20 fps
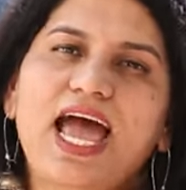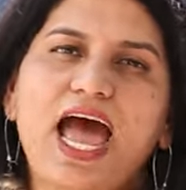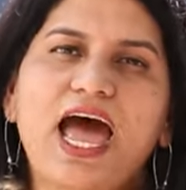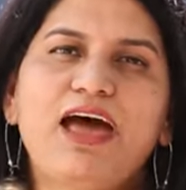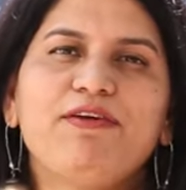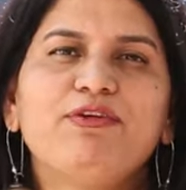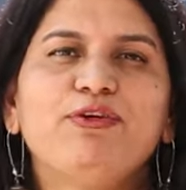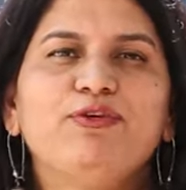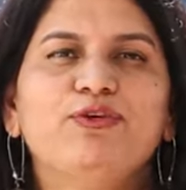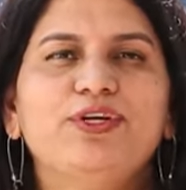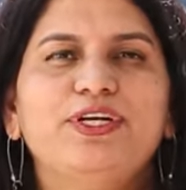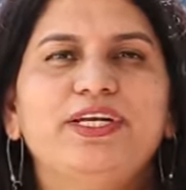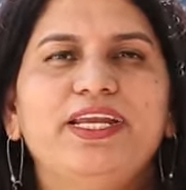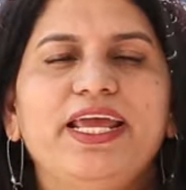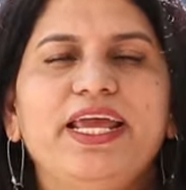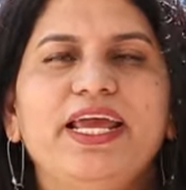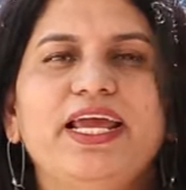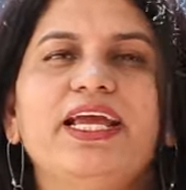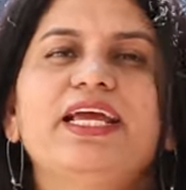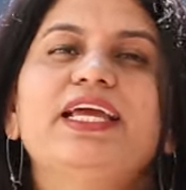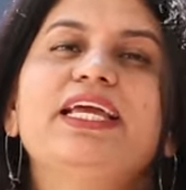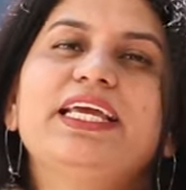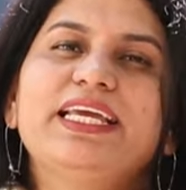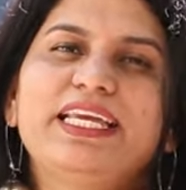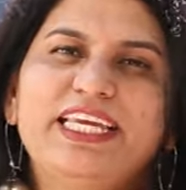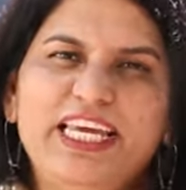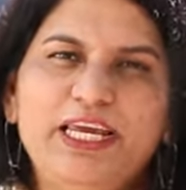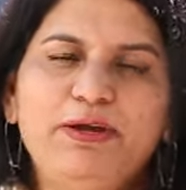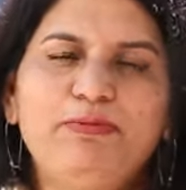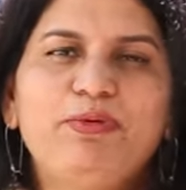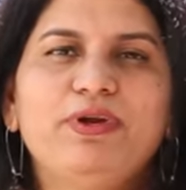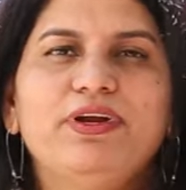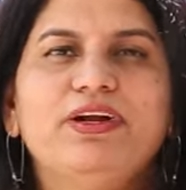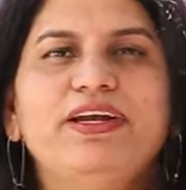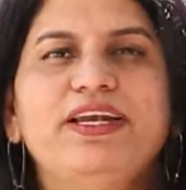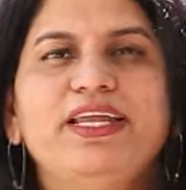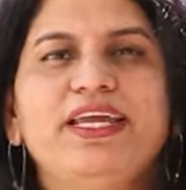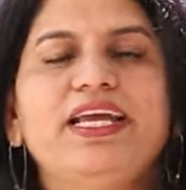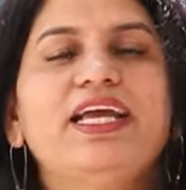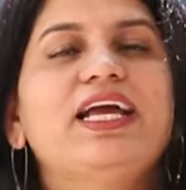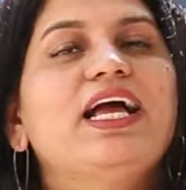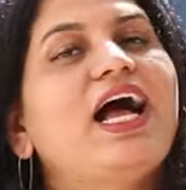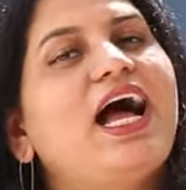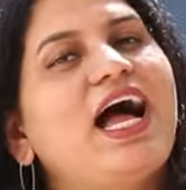Have a good day, keep learning,